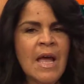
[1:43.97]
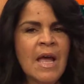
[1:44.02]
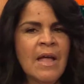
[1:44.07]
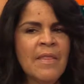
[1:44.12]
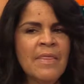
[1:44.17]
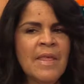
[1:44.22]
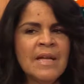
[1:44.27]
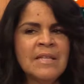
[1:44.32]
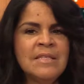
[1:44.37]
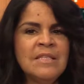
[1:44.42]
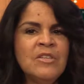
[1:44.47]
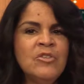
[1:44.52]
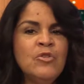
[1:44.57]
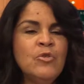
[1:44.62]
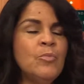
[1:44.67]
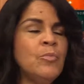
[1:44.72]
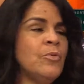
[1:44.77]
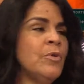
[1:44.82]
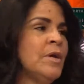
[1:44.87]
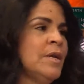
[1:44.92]
and that's in
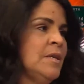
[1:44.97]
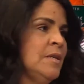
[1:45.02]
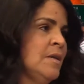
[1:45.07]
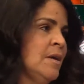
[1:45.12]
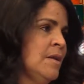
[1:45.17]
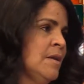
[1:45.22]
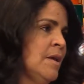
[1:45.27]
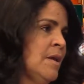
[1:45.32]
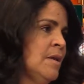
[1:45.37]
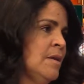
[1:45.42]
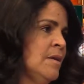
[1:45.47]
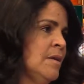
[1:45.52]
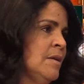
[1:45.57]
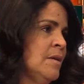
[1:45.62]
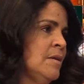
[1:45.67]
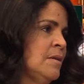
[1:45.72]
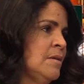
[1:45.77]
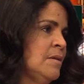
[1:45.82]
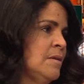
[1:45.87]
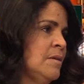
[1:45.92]
New Britain,
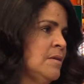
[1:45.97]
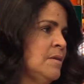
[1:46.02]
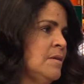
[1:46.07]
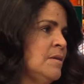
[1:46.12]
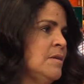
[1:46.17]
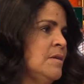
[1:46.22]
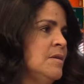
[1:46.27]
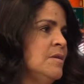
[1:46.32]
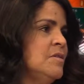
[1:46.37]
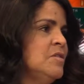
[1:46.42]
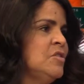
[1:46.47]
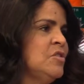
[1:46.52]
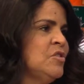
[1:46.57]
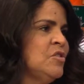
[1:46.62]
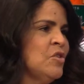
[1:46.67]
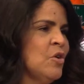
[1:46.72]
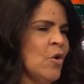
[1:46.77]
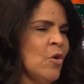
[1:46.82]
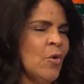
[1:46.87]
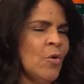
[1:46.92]
Connecticut. Oh.